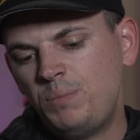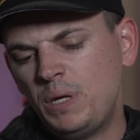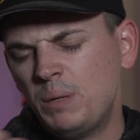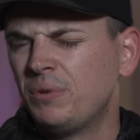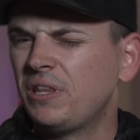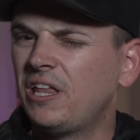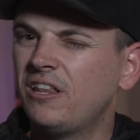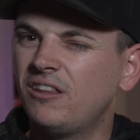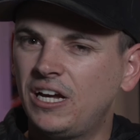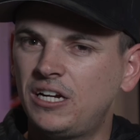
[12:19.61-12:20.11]

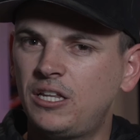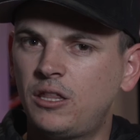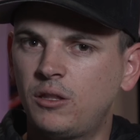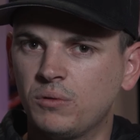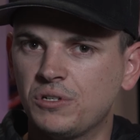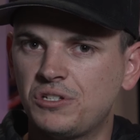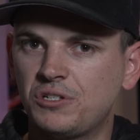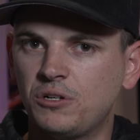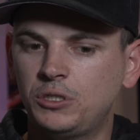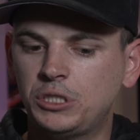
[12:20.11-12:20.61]
People that liked
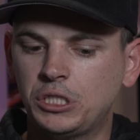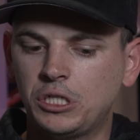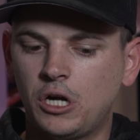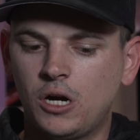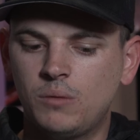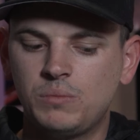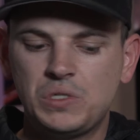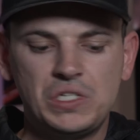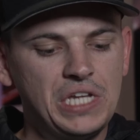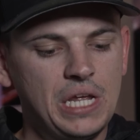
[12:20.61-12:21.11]
the Resurgent
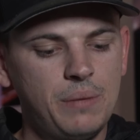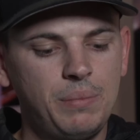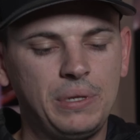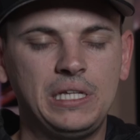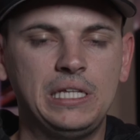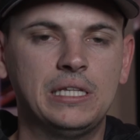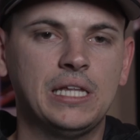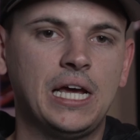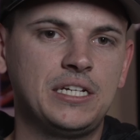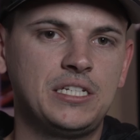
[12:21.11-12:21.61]
Arms
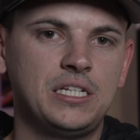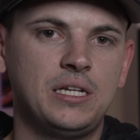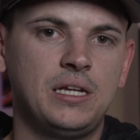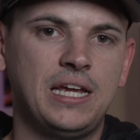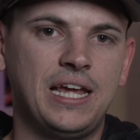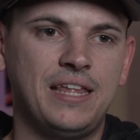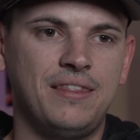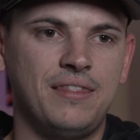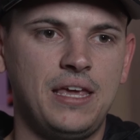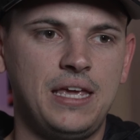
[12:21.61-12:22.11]
typically liked
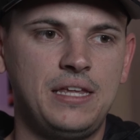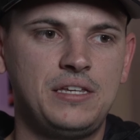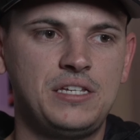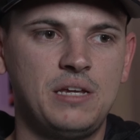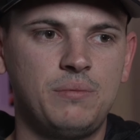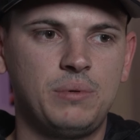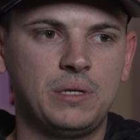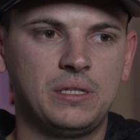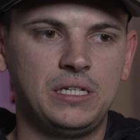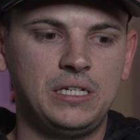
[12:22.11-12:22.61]
it, and they
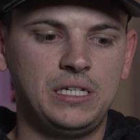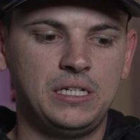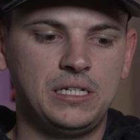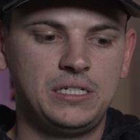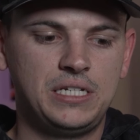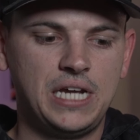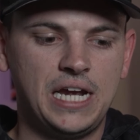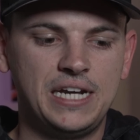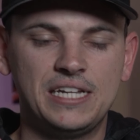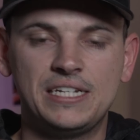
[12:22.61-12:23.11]

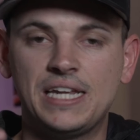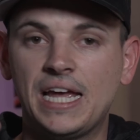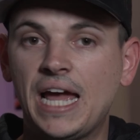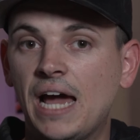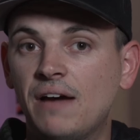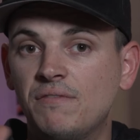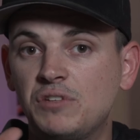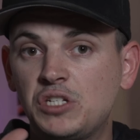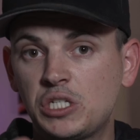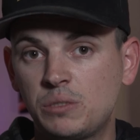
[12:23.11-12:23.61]
typically tended to
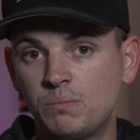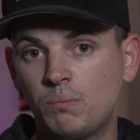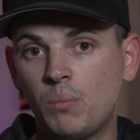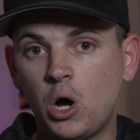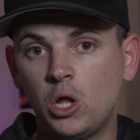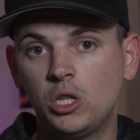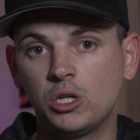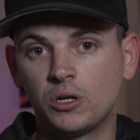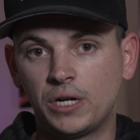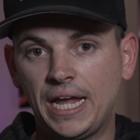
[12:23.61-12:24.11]
have
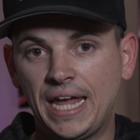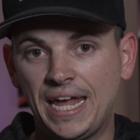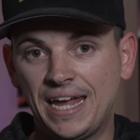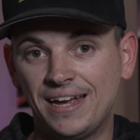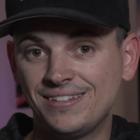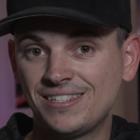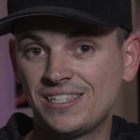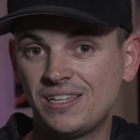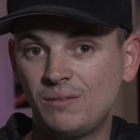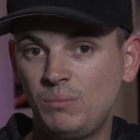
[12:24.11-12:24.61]
smaller
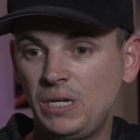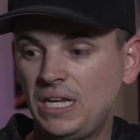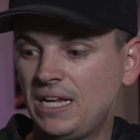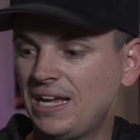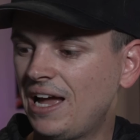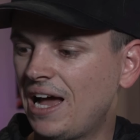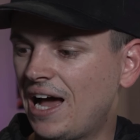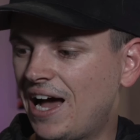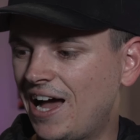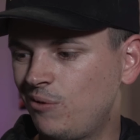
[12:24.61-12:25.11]
hands than
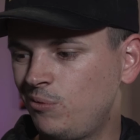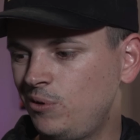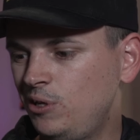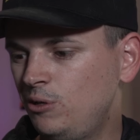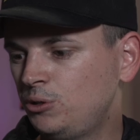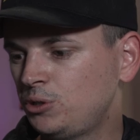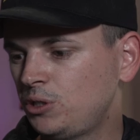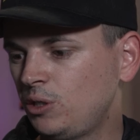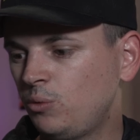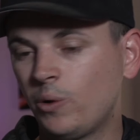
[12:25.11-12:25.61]
me. I
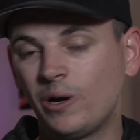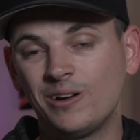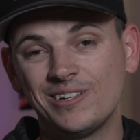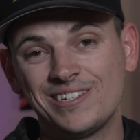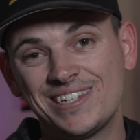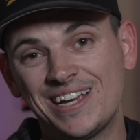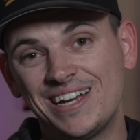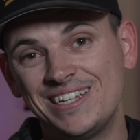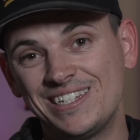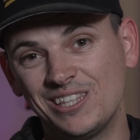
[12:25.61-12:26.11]
usually wear
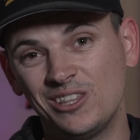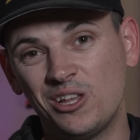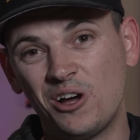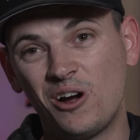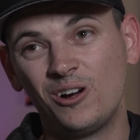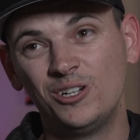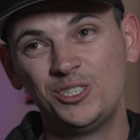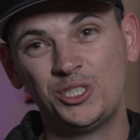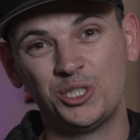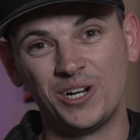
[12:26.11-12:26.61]
a size
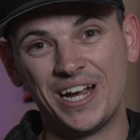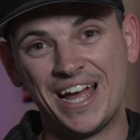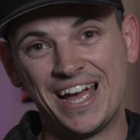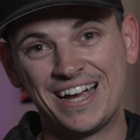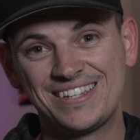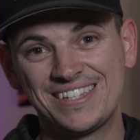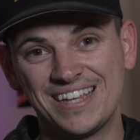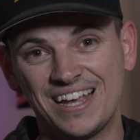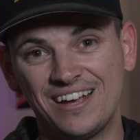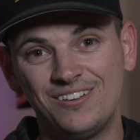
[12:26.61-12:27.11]
large or
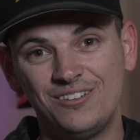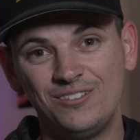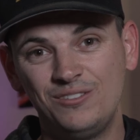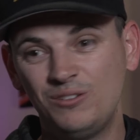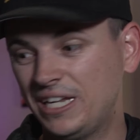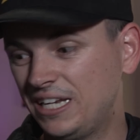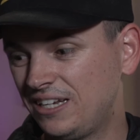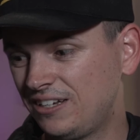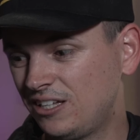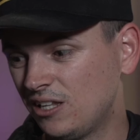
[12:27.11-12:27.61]

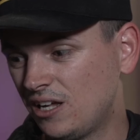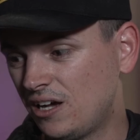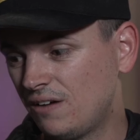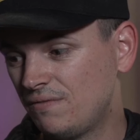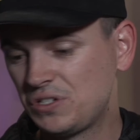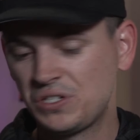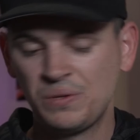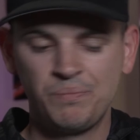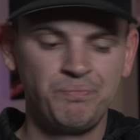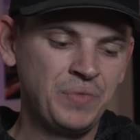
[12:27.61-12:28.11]
XL in
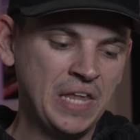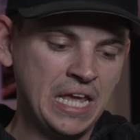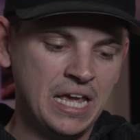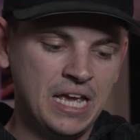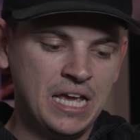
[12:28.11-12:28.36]
gloves.